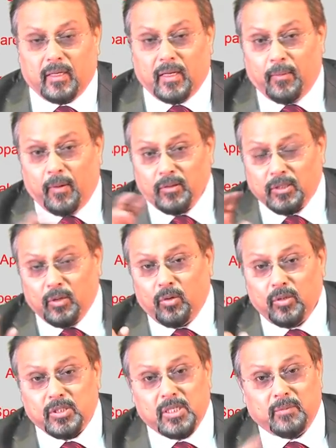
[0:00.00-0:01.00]
Amongst the
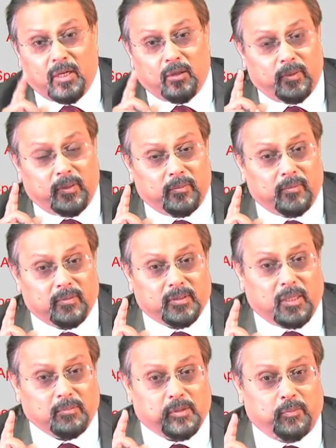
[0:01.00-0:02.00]
whole team there will be
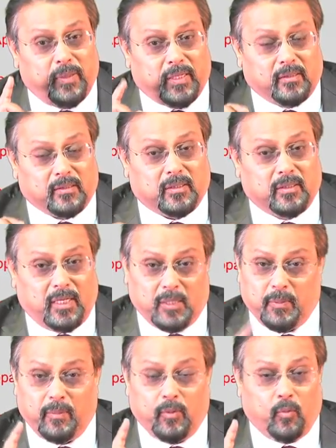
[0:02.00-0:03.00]
some speakers. It
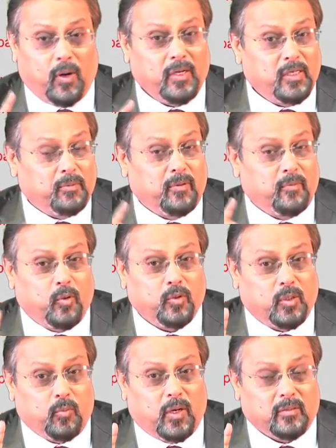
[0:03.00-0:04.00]
may be one, it may be more
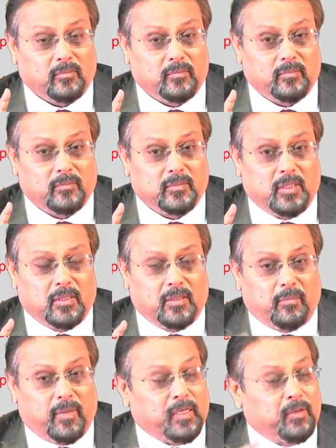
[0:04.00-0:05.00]
than one.
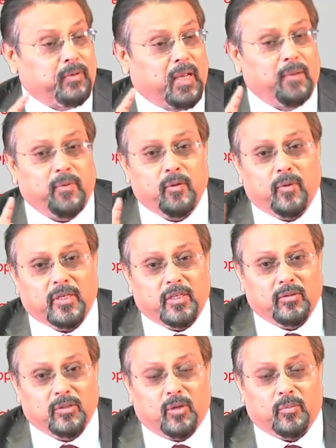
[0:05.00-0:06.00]
But if everybody
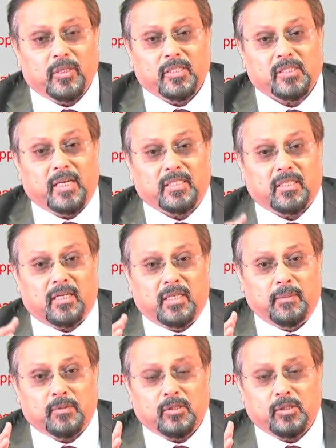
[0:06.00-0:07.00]
on the opponent side
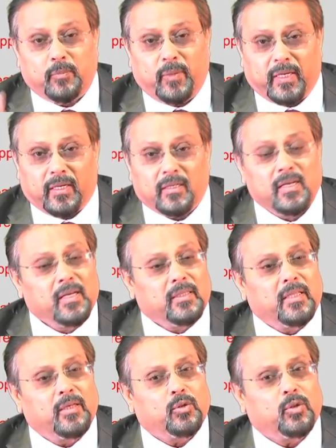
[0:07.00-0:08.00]
keeps on speaking,
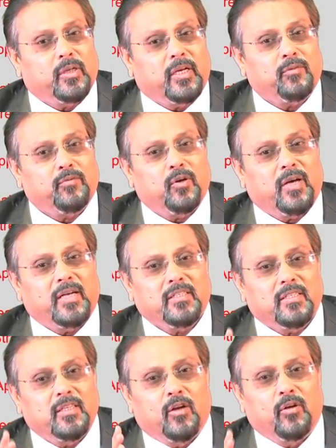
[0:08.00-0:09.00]
then you should take it for
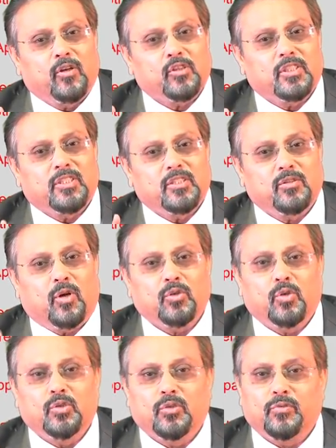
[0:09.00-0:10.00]
granted your negotiation is not
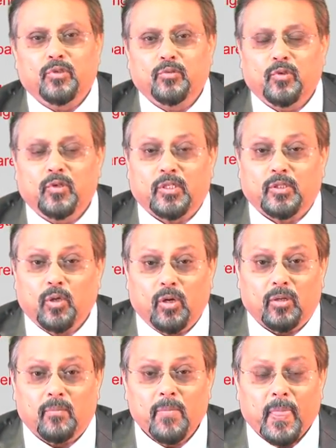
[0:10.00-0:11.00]
going to be fruitful at
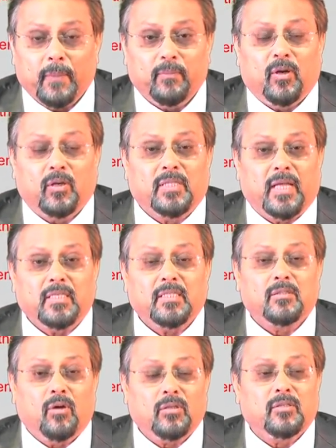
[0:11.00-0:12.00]
all, because that
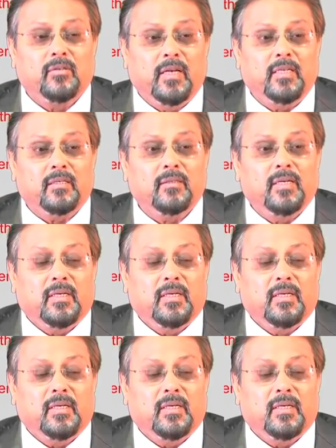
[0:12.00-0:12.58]
is not really